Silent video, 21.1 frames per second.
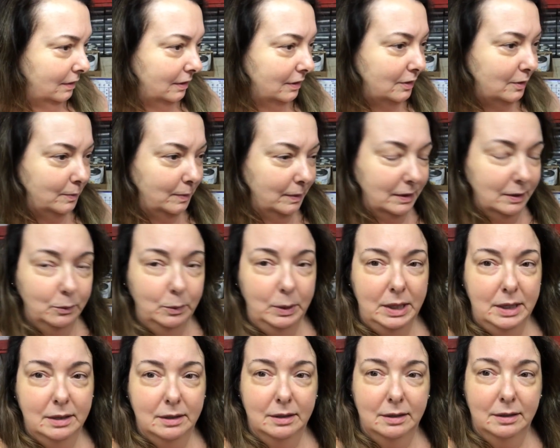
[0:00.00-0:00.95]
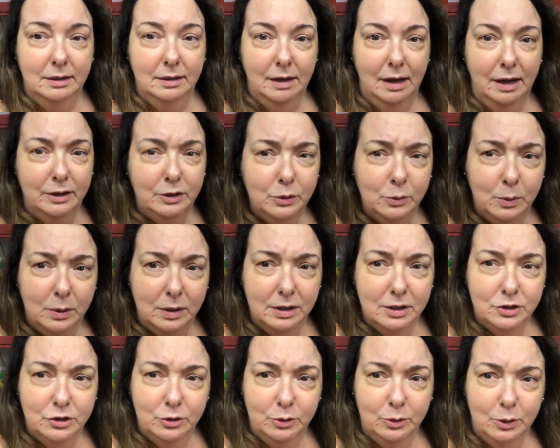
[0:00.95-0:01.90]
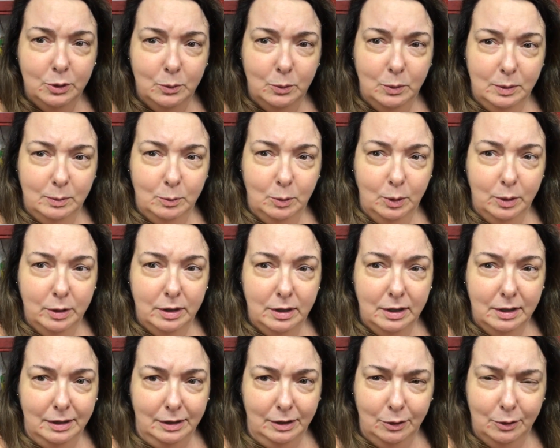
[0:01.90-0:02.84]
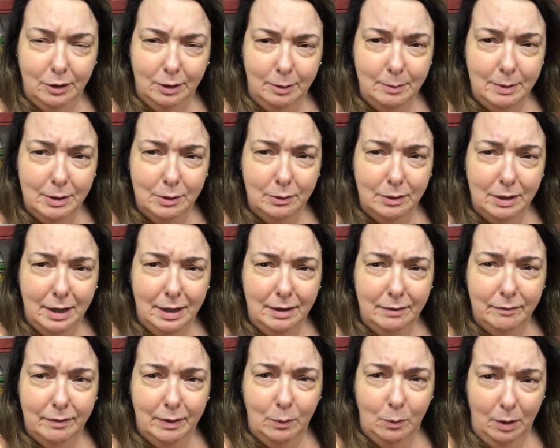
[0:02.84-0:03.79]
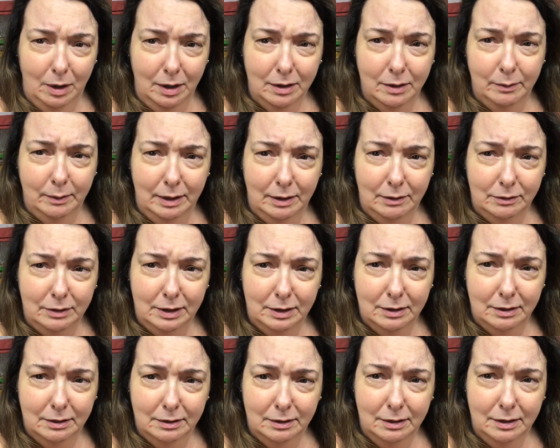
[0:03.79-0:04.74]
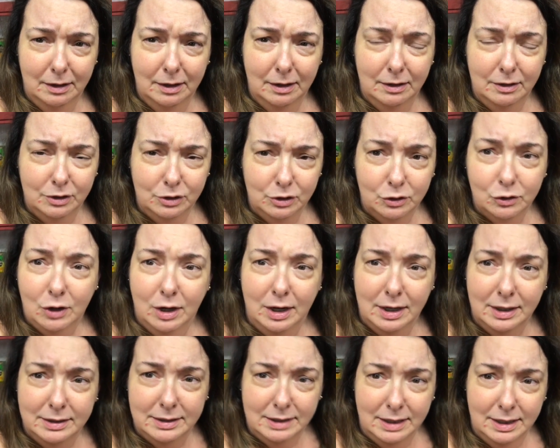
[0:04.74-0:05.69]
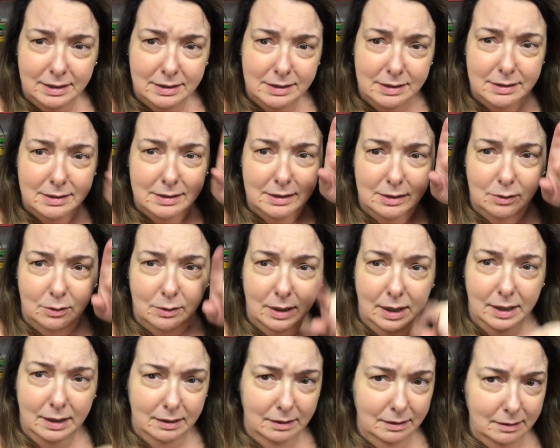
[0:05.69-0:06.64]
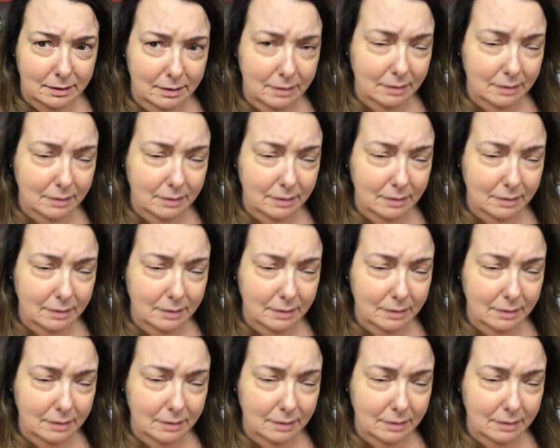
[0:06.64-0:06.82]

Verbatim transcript: it's been a week. I do wanna show you one more thing. You gonna be okay if I walk around here? Try not to get dizzy, okay?